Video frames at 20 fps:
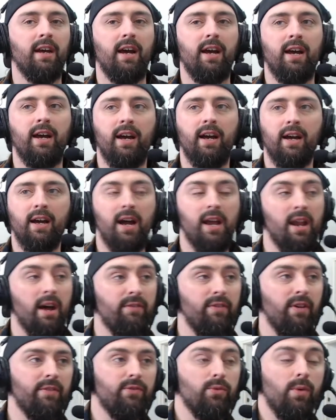And
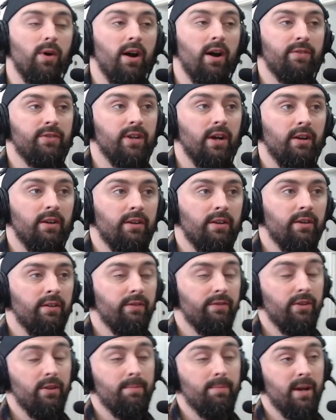I've loved what I've done
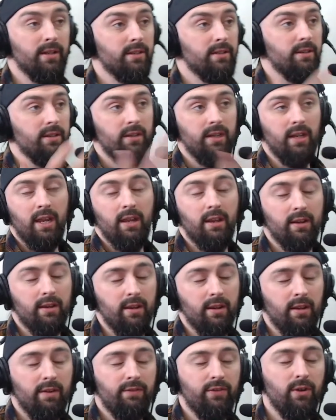for the past
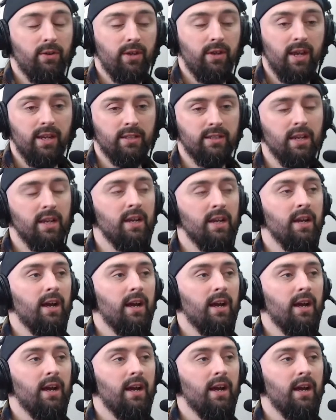few years.